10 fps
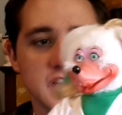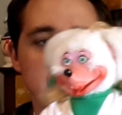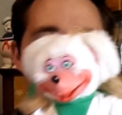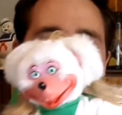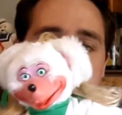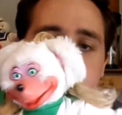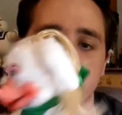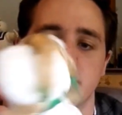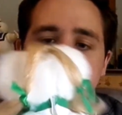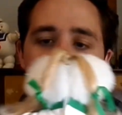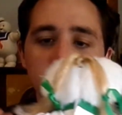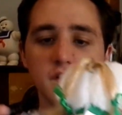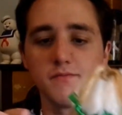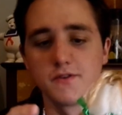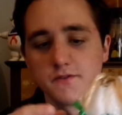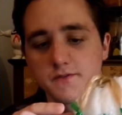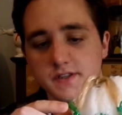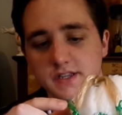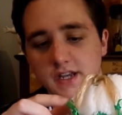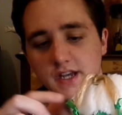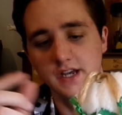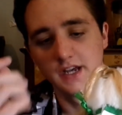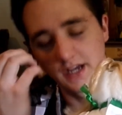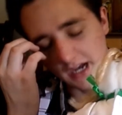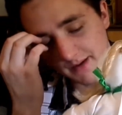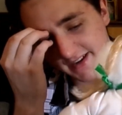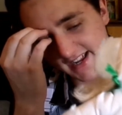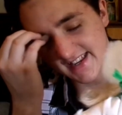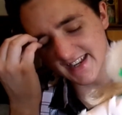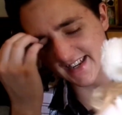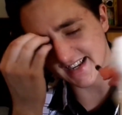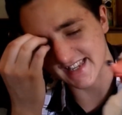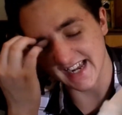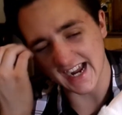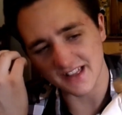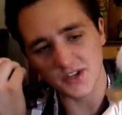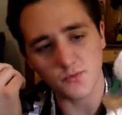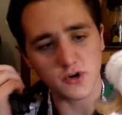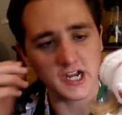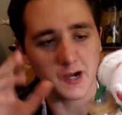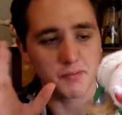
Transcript: and one of her hair bows. I mean, it didn't exactly work out